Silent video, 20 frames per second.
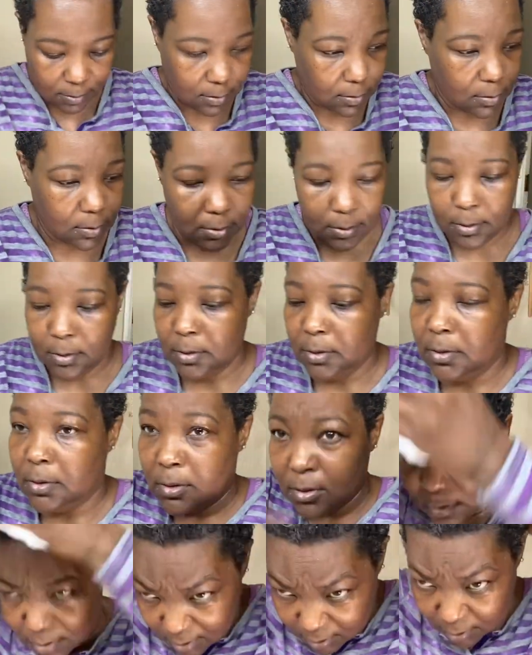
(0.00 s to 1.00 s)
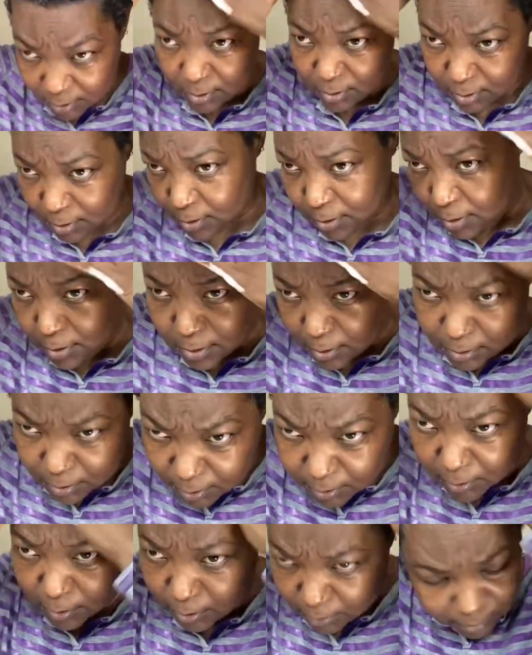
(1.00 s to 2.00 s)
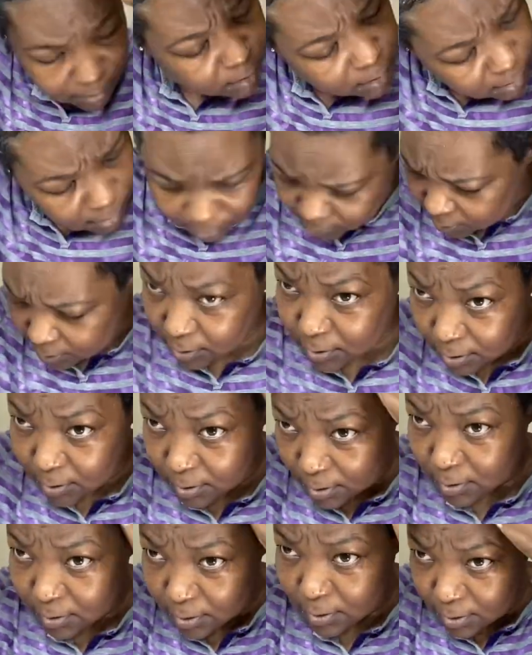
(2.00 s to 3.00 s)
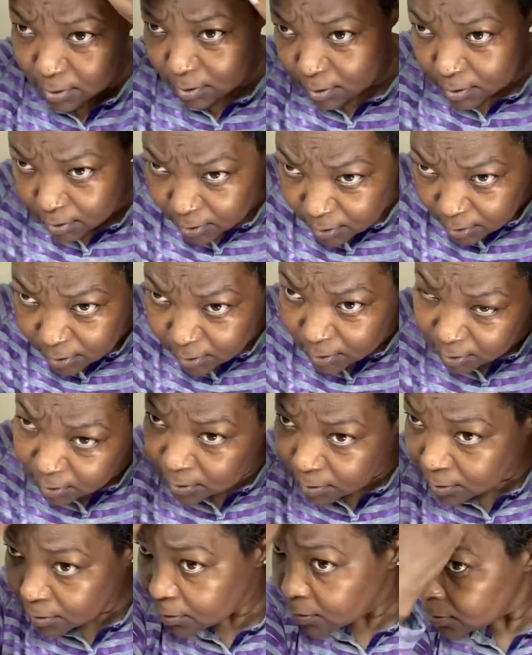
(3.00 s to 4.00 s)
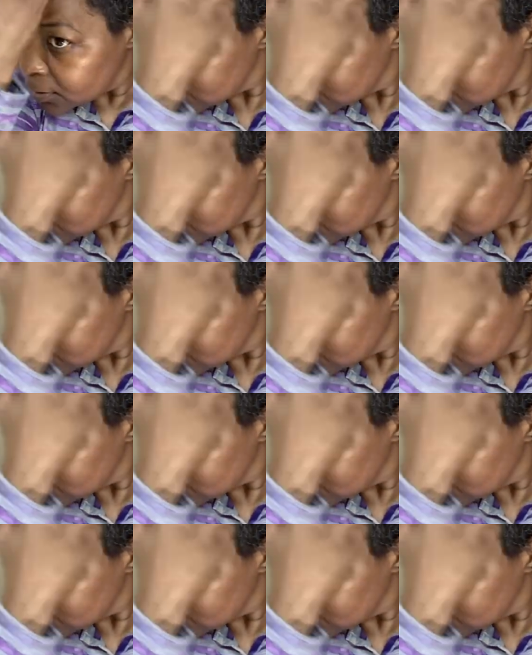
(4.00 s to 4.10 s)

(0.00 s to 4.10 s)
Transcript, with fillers: And I'm using three pumps of that and I just kind of go through and get it through there, rubbing